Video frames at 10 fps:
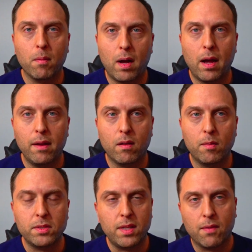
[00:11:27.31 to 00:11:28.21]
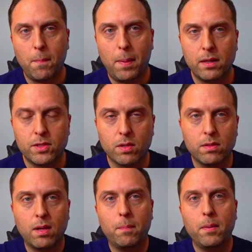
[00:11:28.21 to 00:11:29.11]
in mind, almost every pet
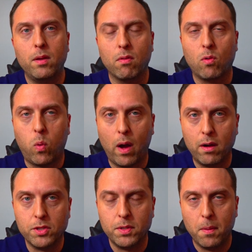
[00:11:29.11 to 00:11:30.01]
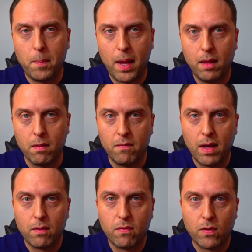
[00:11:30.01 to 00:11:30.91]
insurance company requires you to pay the
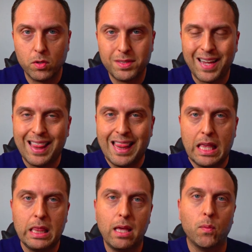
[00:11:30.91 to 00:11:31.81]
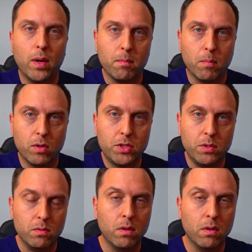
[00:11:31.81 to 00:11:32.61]
vet first and then they reimburse you,